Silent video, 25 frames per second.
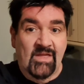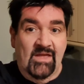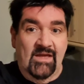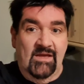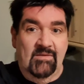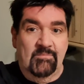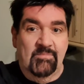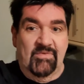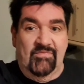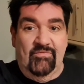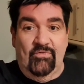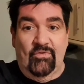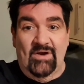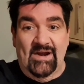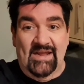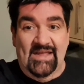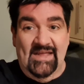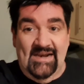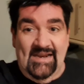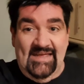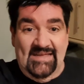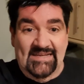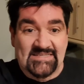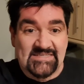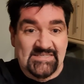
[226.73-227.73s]
before I
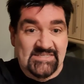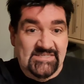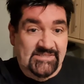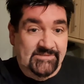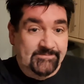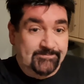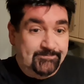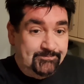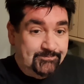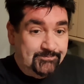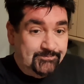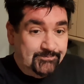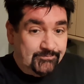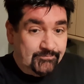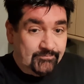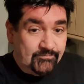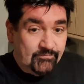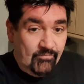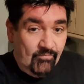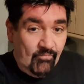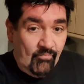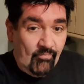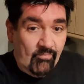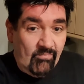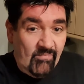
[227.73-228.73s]
collected it,
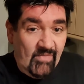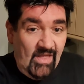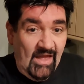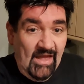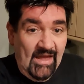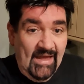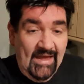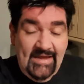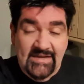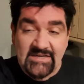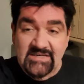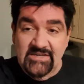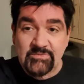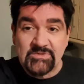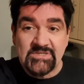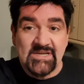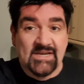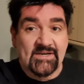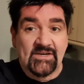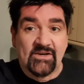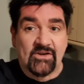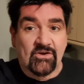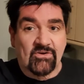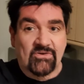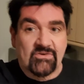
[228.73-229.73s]
and it was
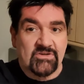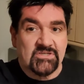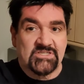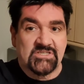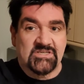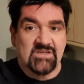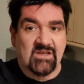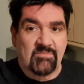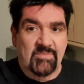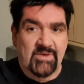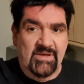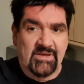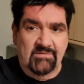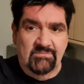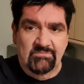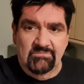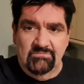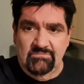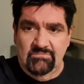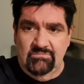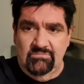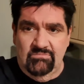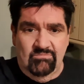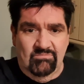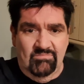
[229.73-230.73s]
unlocked. I mean,
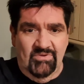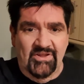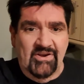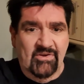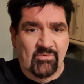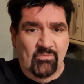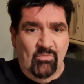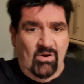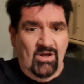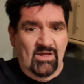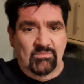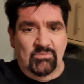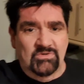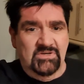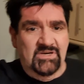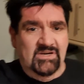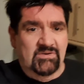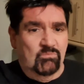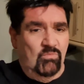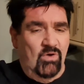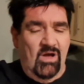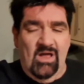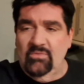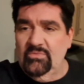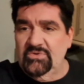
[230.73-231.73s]
why
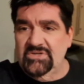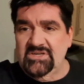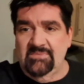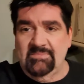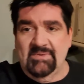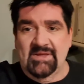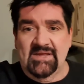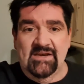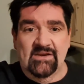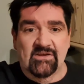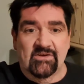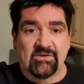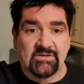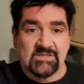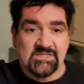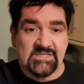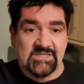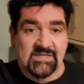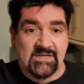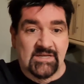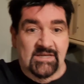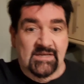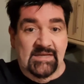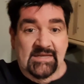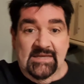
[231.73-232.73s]
would it be locked?
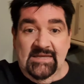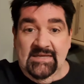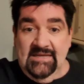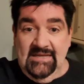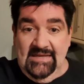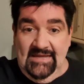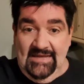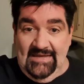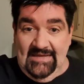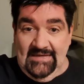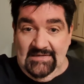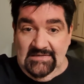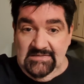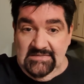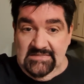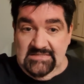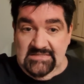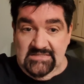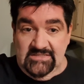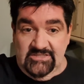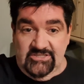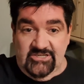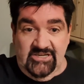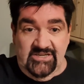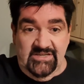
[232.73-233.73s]
And
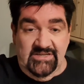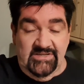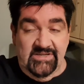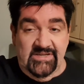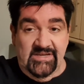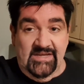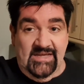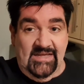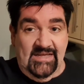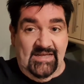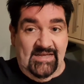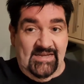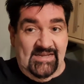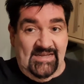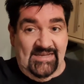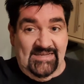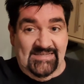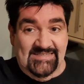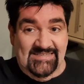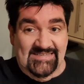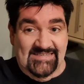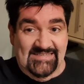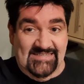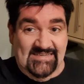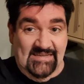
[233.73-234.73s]
she had
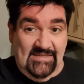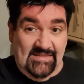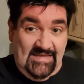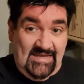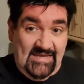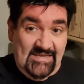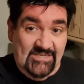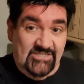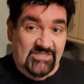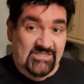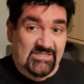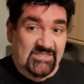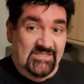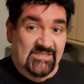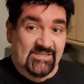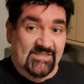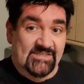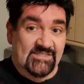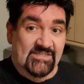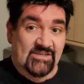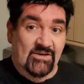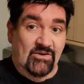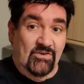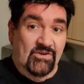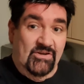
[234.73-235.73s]
access to that. She
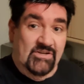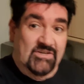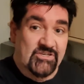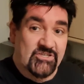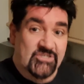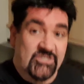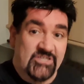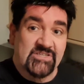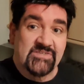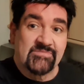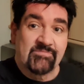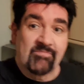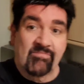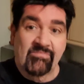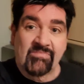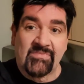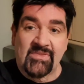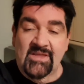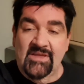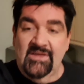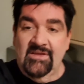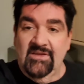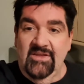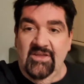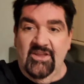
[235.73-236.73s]
turned it on, and
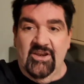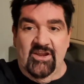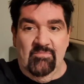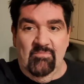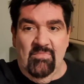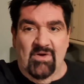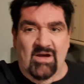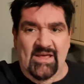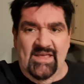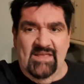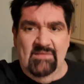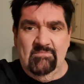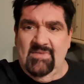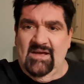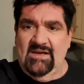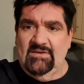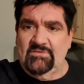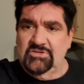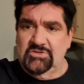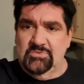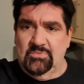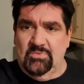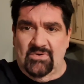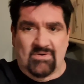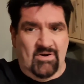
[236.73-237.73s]
my
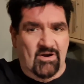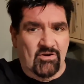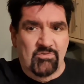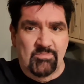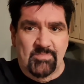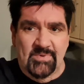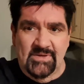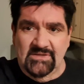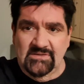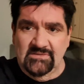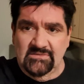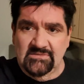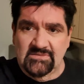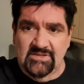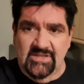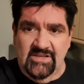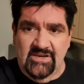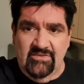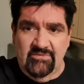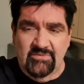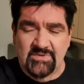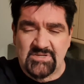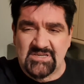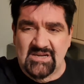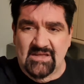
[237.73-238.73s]
emails were open.
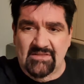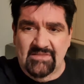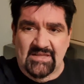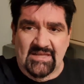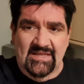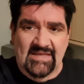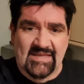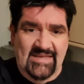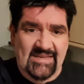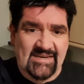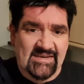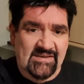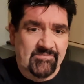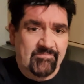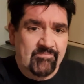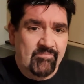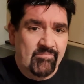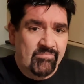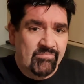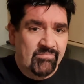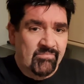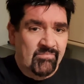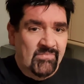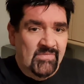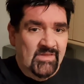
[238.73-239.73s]
There was nothing hidden.
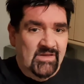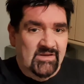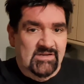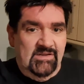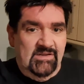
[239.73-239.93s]
I